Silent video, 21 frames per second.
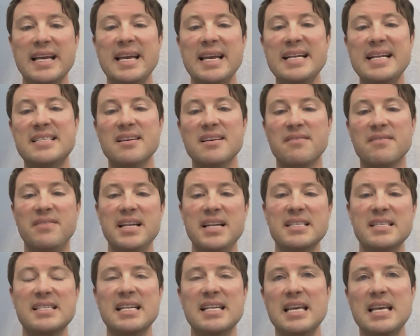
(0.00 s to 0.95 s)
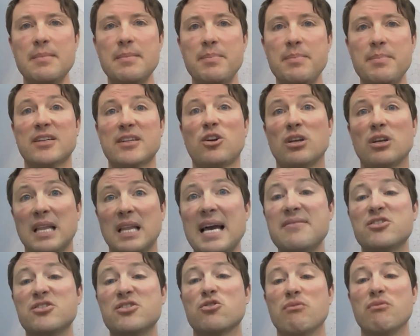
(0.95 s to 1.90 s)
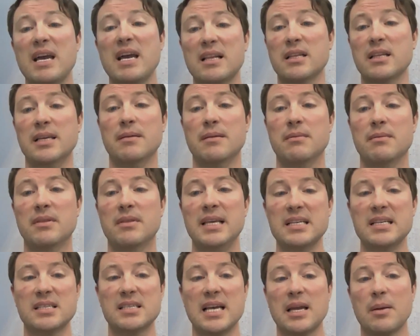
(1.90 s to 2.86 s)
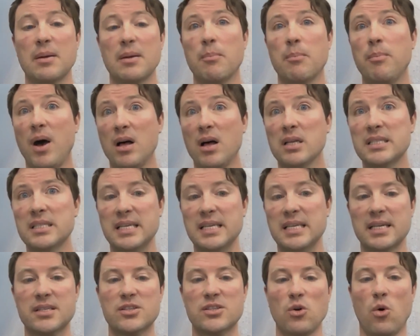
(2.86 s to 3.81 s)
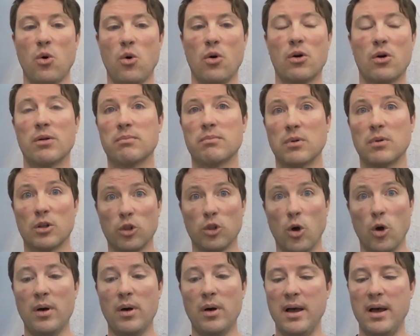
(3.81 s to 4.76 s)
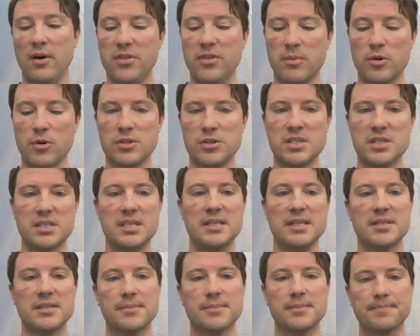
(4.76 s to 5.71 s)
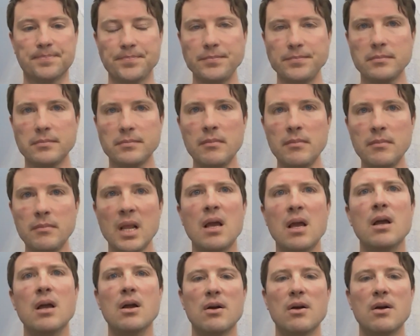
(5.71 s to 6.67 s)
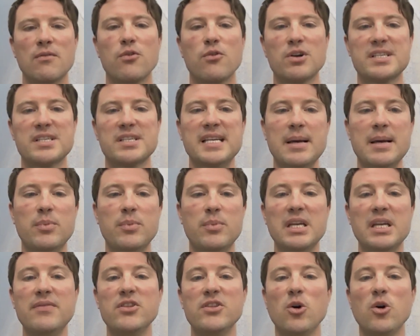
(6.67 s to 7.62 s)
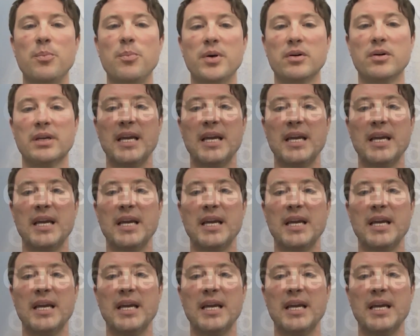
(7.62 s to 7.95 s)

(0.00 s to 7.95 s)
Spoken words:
It's events that impact our lives directly, things like politics or global health emergencies. For example, even though Bill